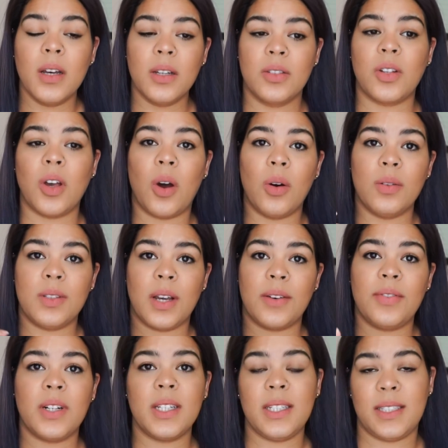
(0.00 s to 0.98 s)
So
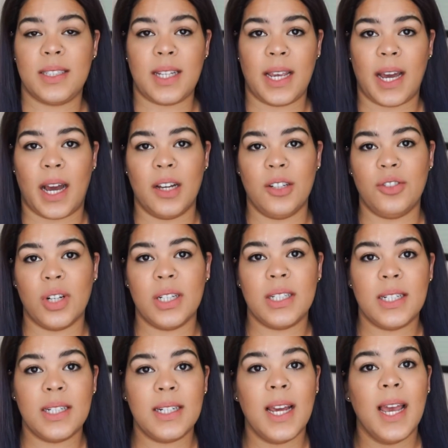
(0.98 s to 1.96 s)
definitely stay
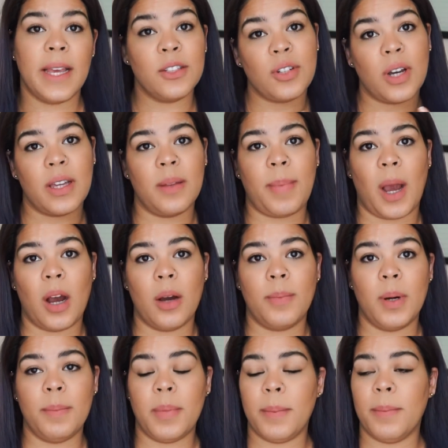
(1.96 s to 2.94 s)
hydrated and try the power
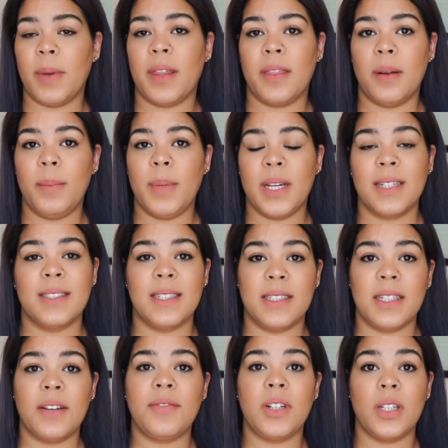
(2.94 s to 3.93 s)
pumping method, because it
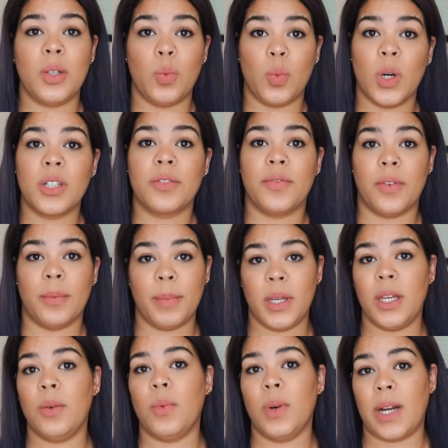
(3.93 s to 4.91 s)
definitely worked for
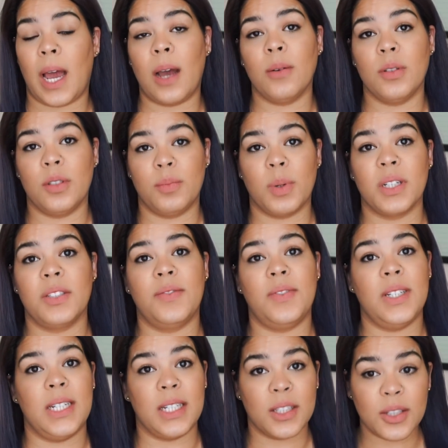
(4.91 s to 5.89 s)
me when I was
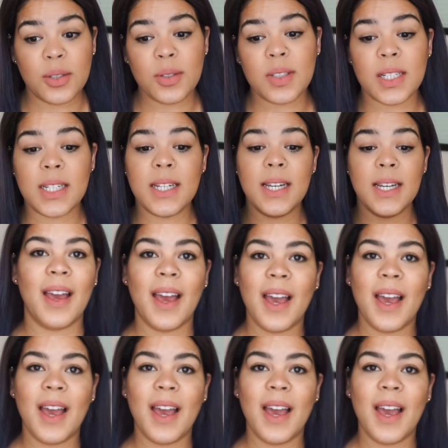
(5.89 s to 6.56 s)
breastfeeding Lucy.